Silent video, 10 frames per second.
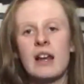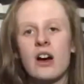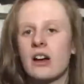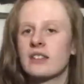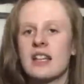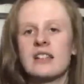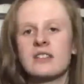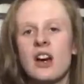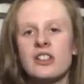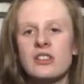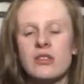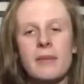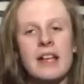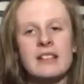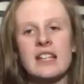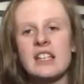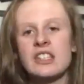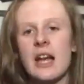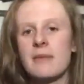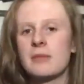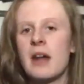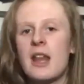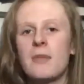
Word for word: Like I said, his touches are amazing. Each game he's playing,